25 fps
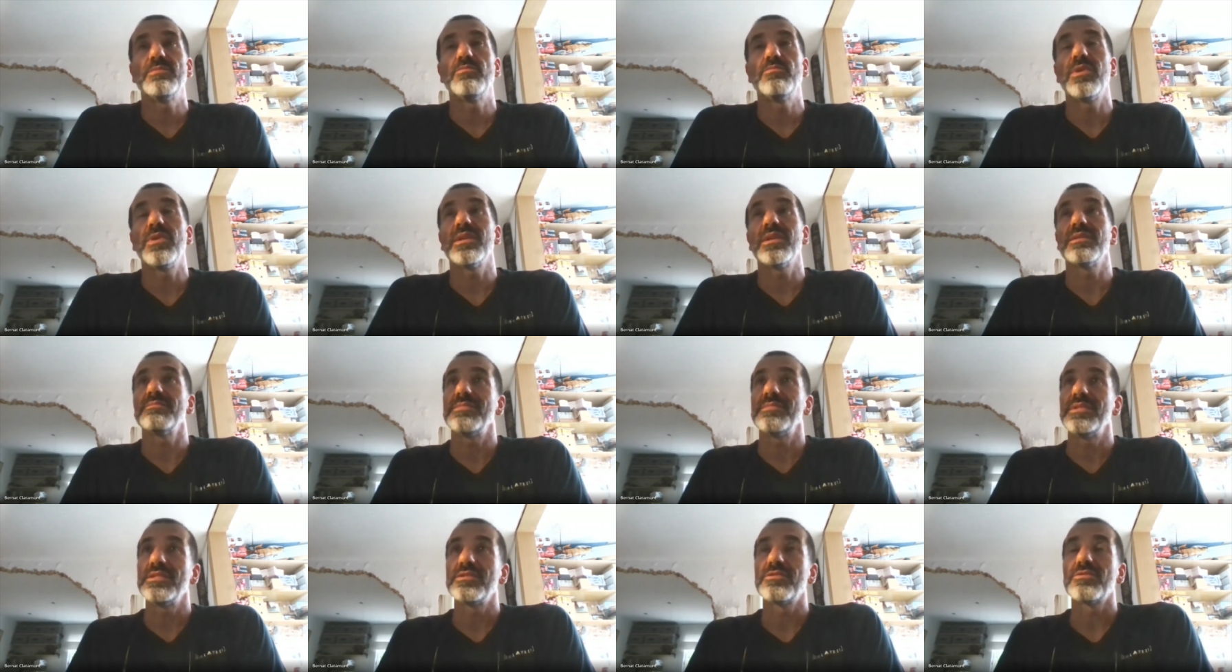
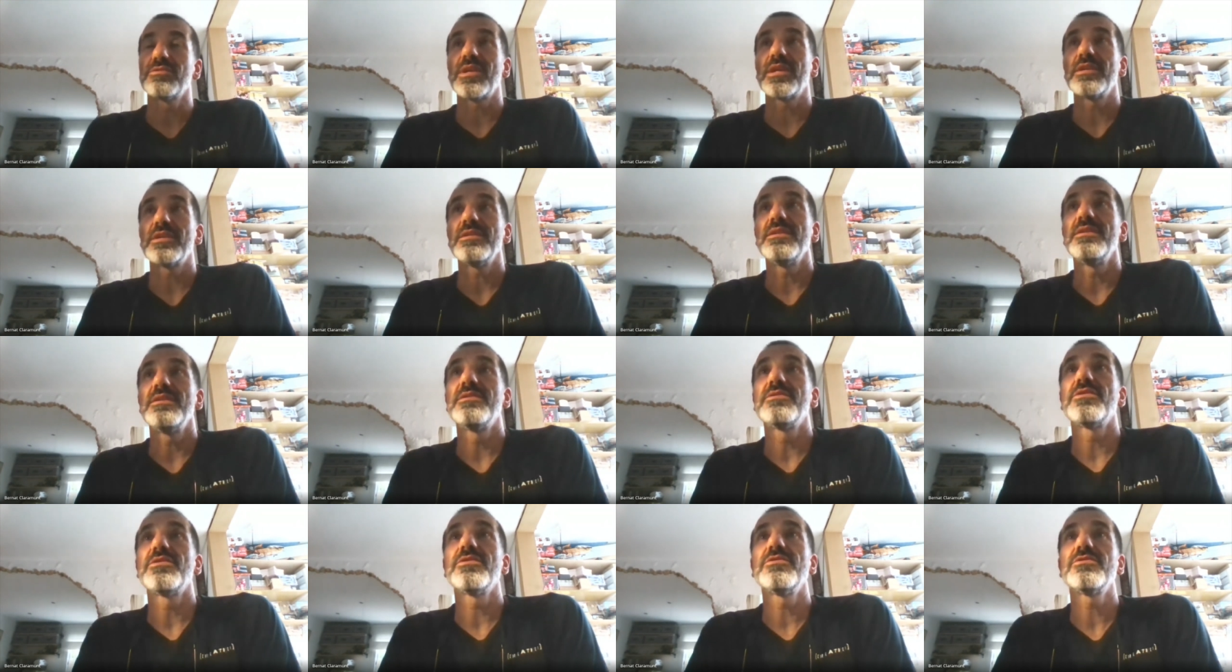well, intro
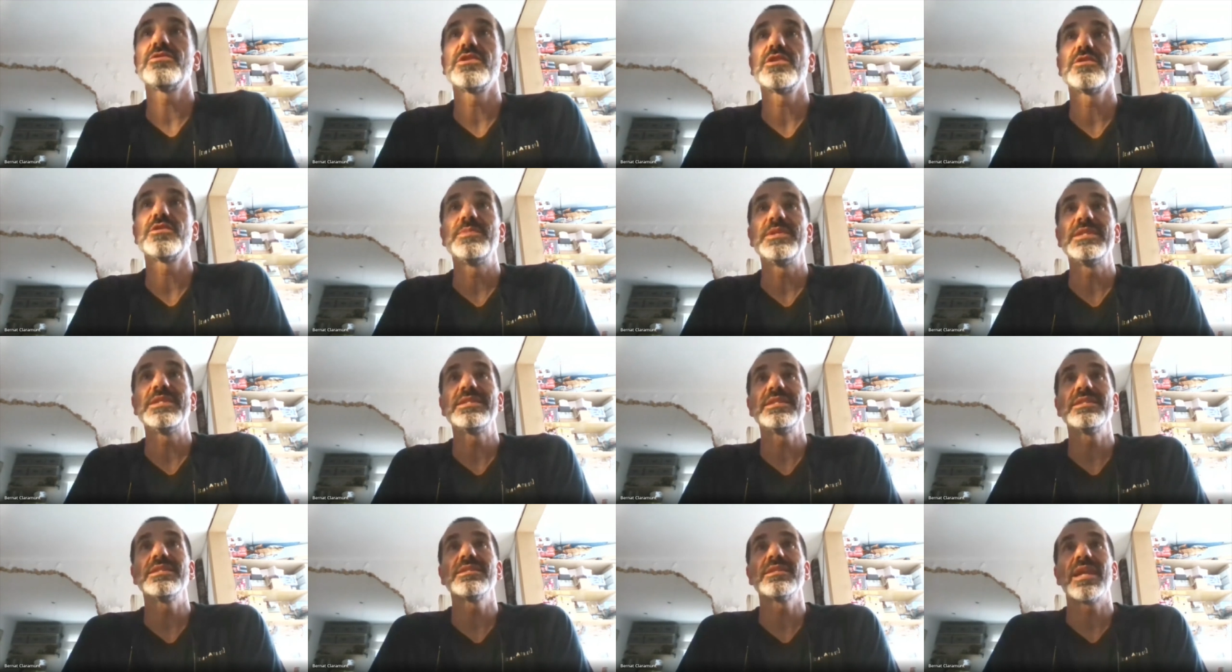introduced
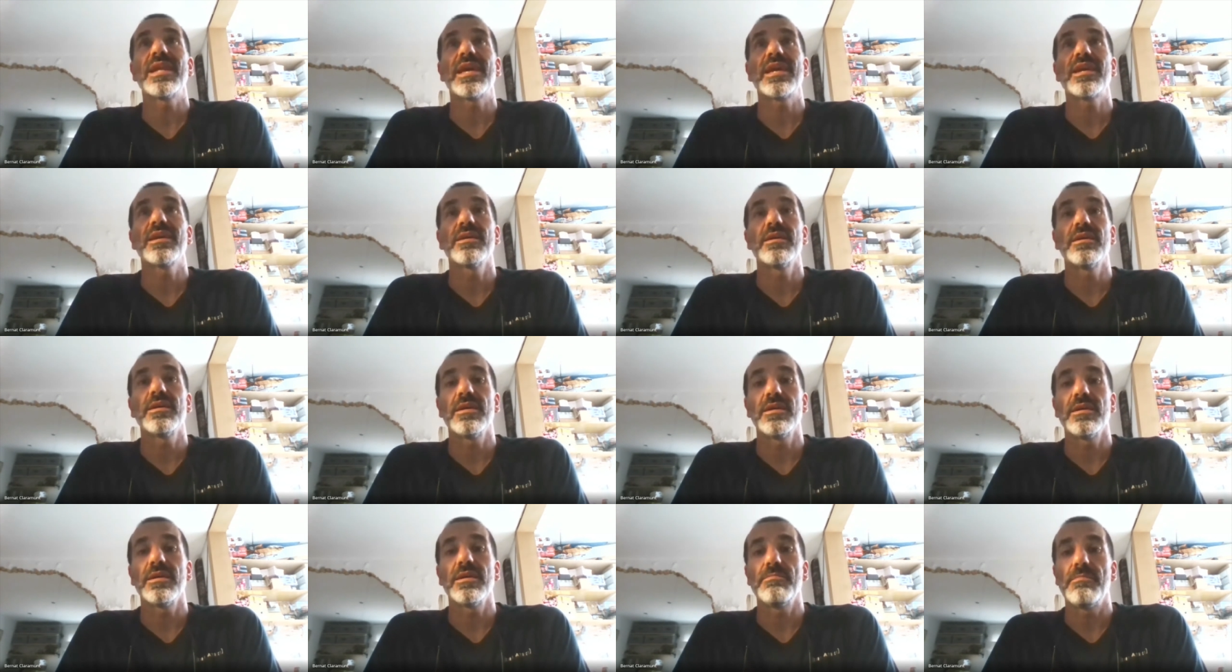species like
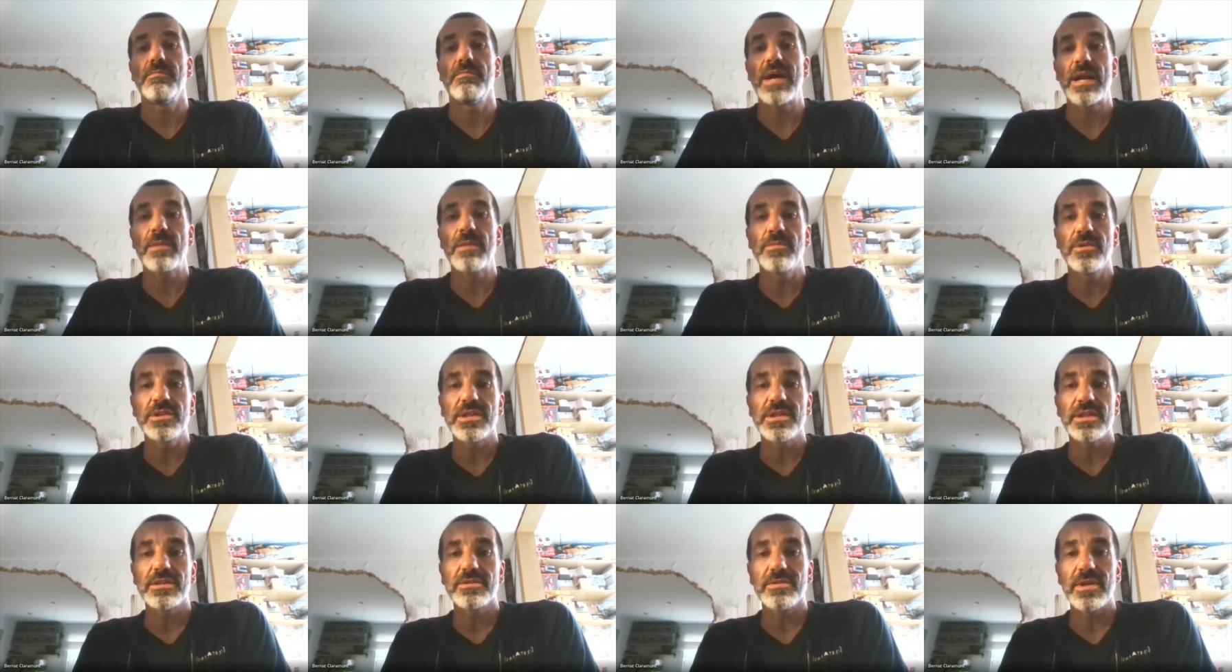uh,
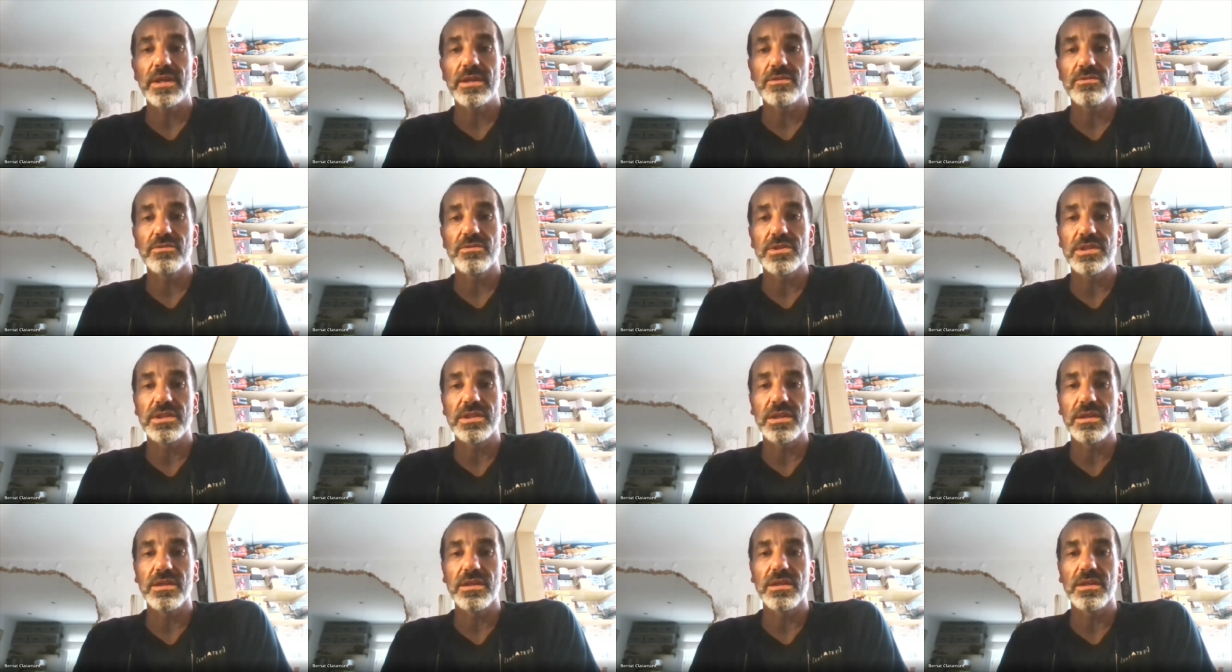marmots and trying to
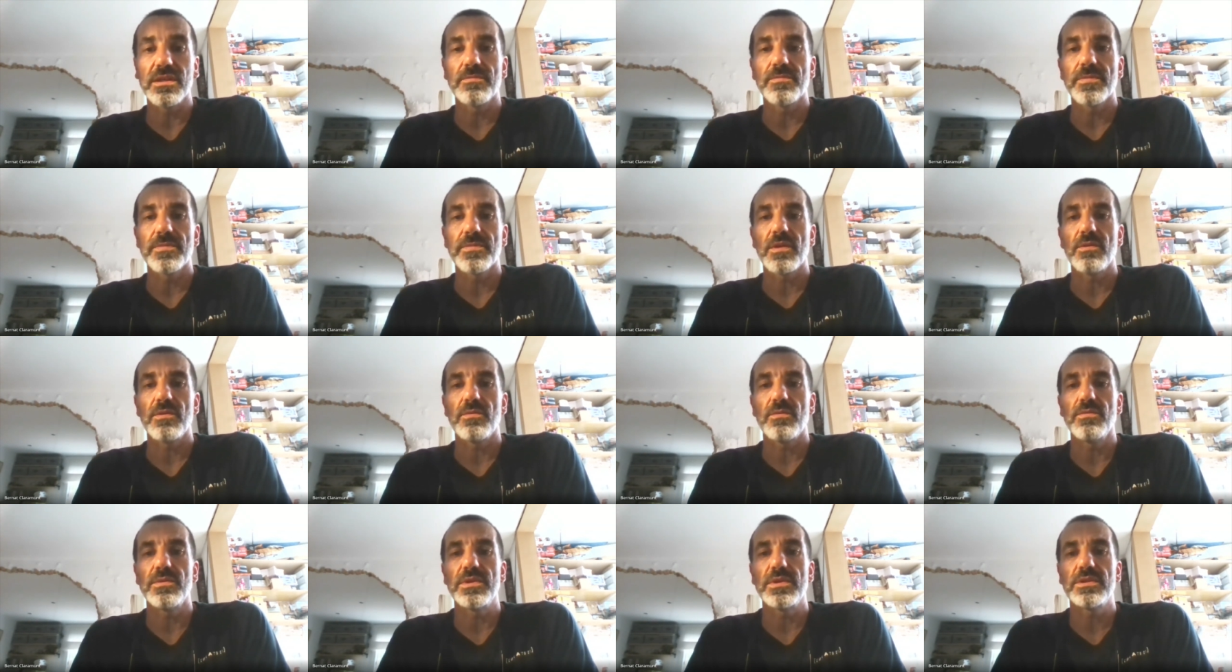see
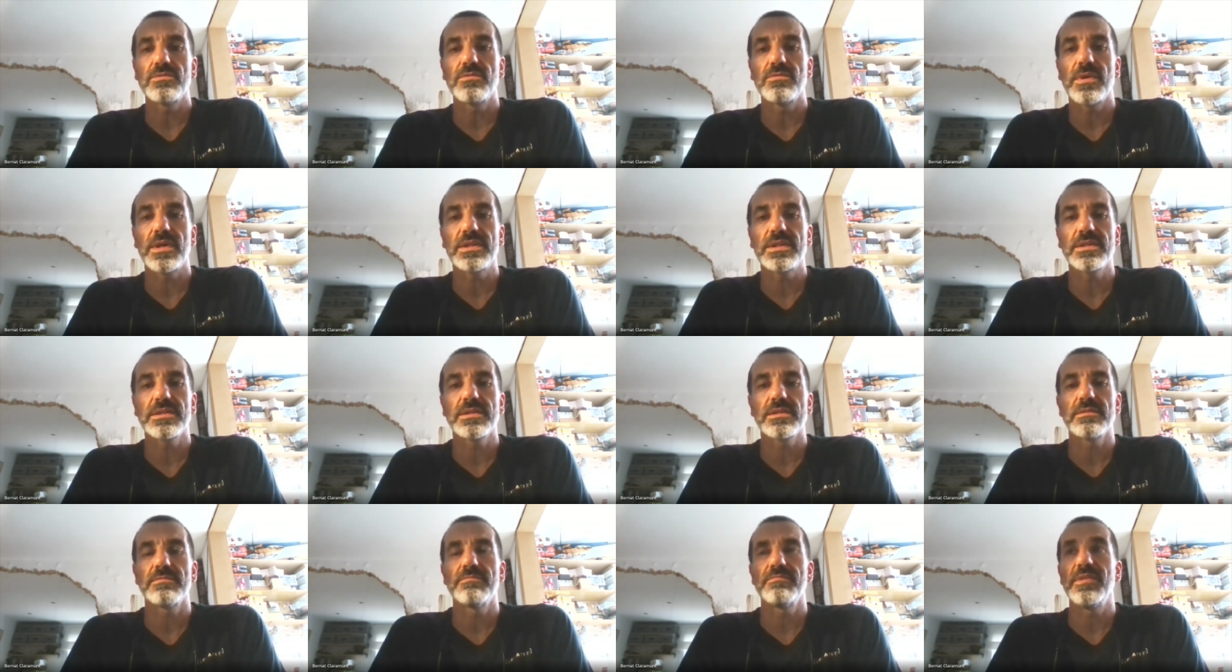which
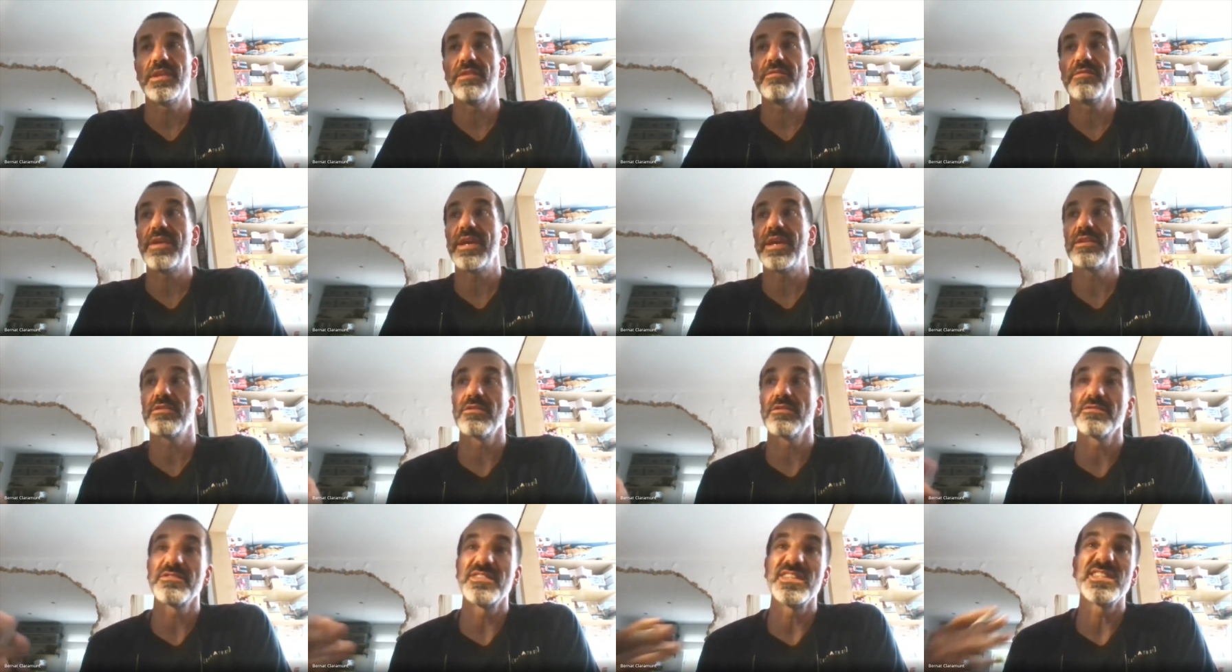was the
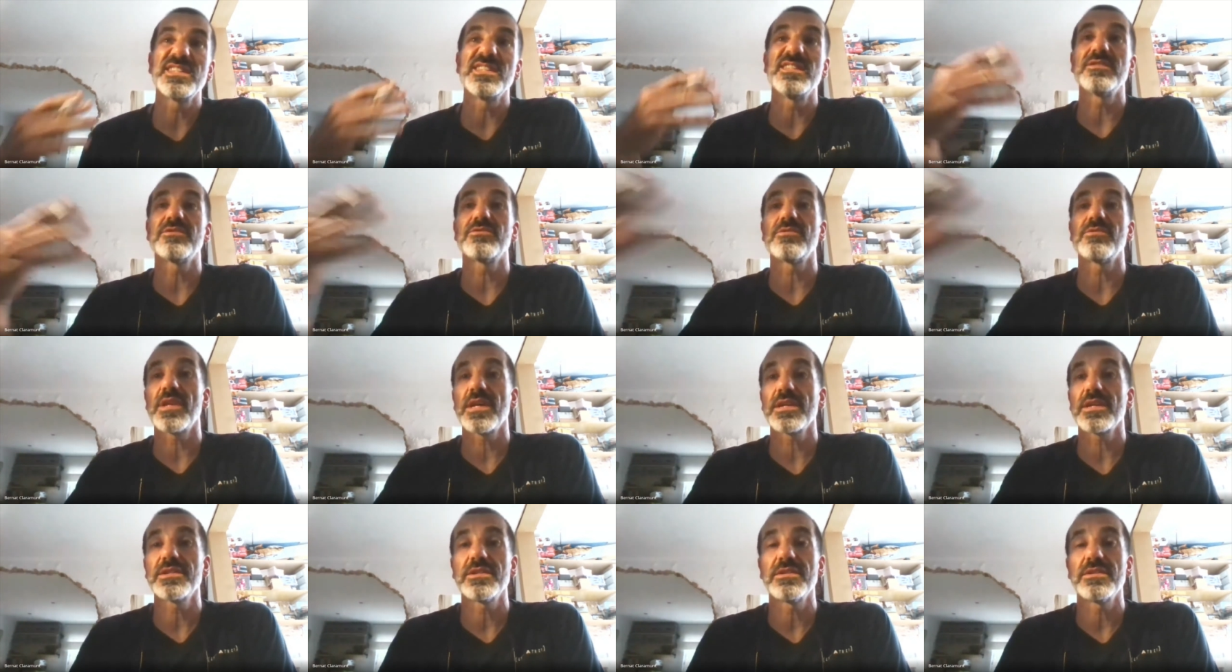effect of this
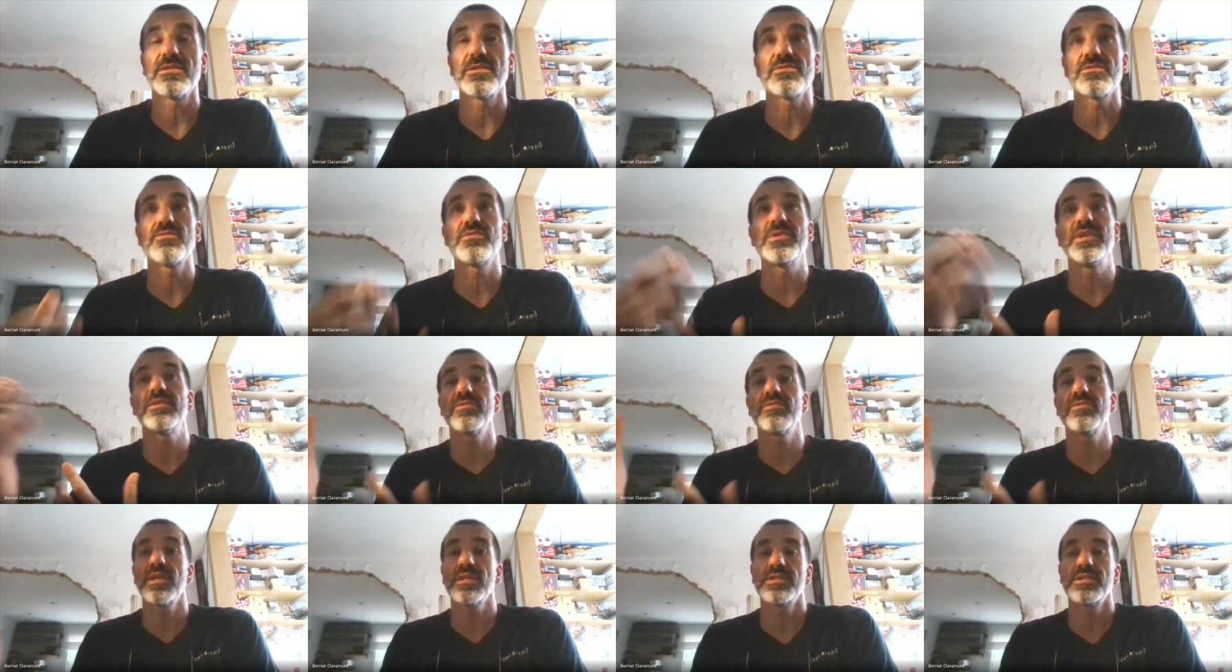introduction or
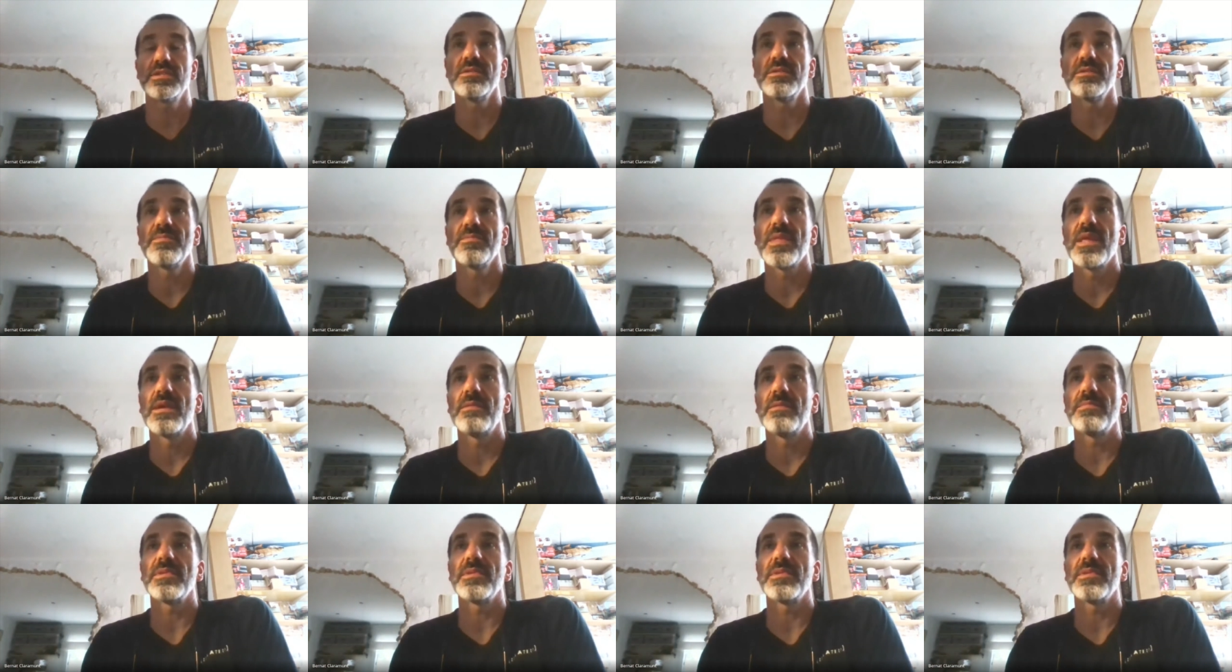reintroduction,